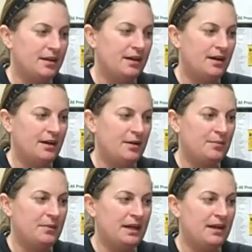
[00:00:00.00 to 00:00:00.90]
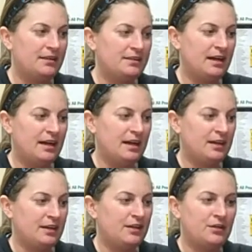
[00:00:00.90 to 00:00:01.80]
And
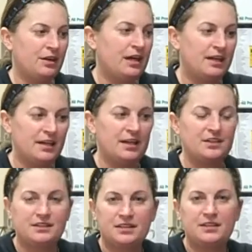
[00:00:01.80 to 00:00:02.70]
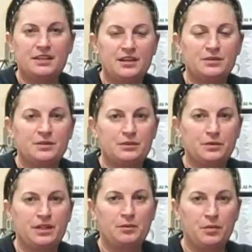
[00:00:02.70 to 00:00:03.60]
again, I just think that that is a
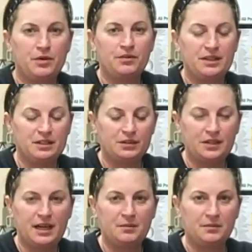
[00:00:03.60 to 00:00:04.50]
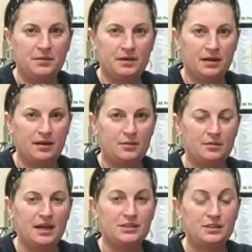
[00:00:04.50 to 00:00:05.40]
really important thing to look at
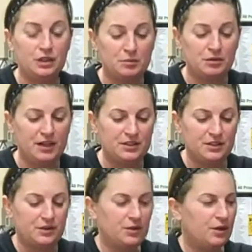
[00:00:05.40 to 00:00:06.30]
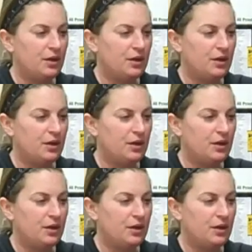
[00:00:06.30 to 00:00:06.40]
as a supervisor.